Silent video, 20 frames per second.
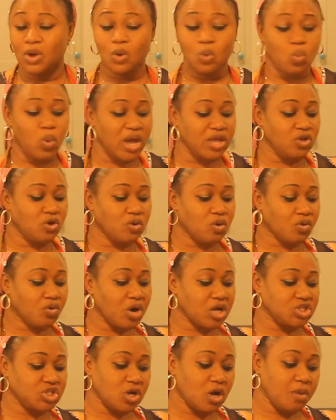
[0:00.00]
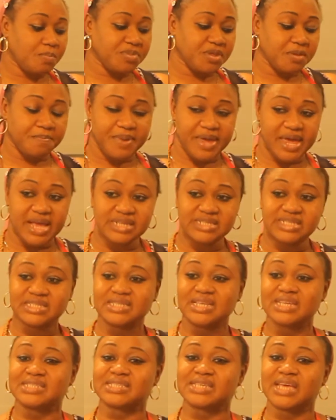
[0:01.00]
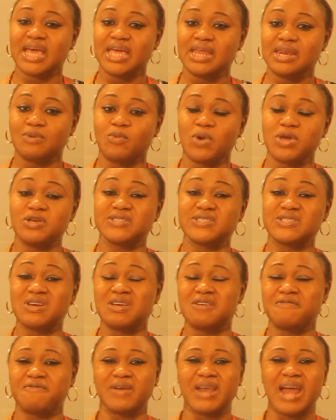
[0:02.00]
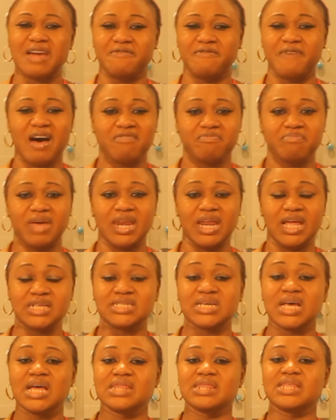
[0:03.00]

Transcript: When you crush up the beans, the skin, when you soak it for like 5 minutes,